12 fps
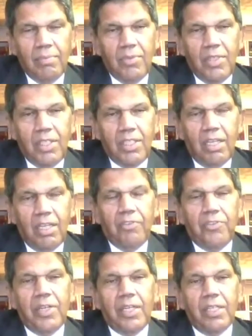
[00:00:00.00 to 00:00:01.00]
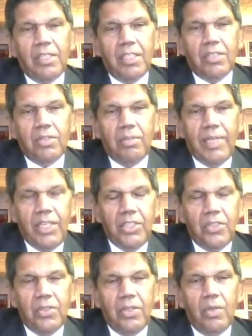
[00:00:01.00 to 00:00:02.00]
suffering
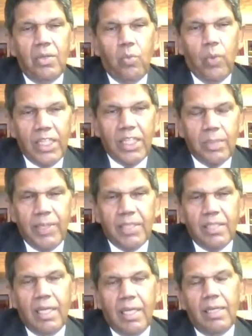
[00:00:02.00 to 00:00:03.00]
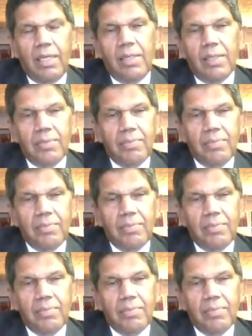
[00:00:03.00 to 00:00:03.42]
discrimination on a widespread scale,